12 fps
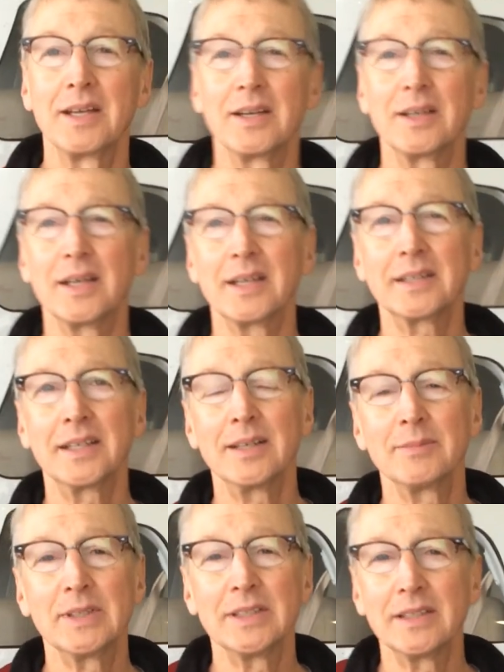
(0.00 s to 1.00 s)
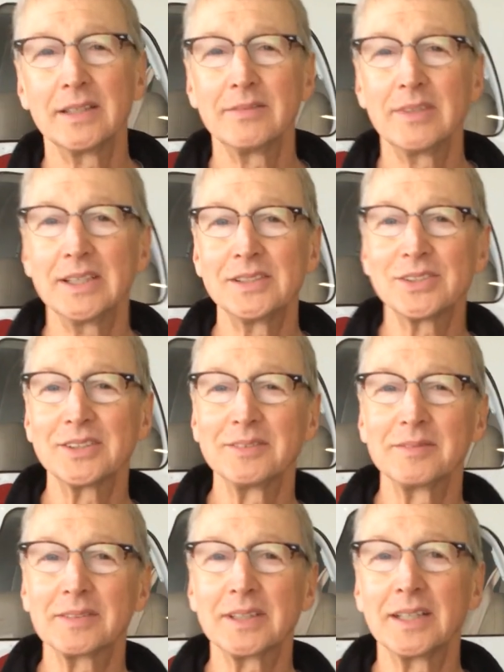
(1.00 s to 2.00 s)
I came into aviation
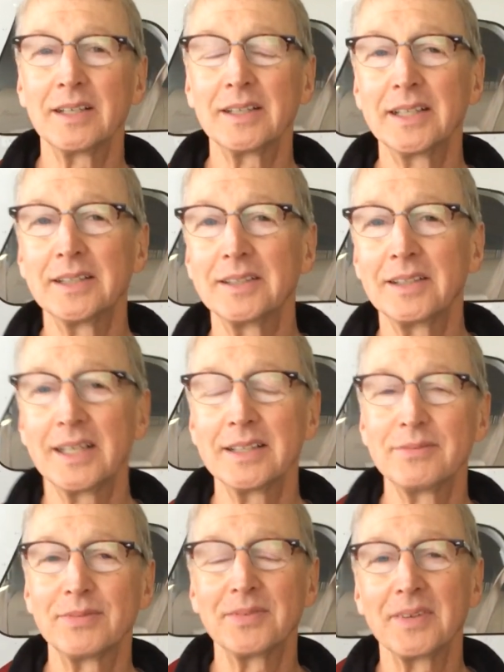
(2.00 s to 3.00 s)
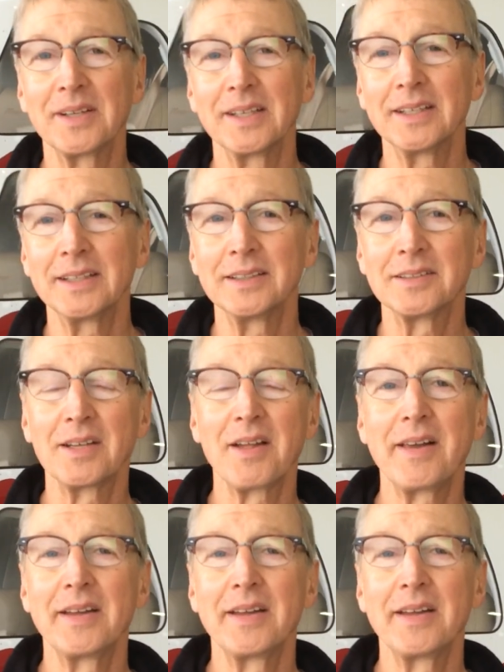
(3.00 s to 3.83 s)
kind of late in life and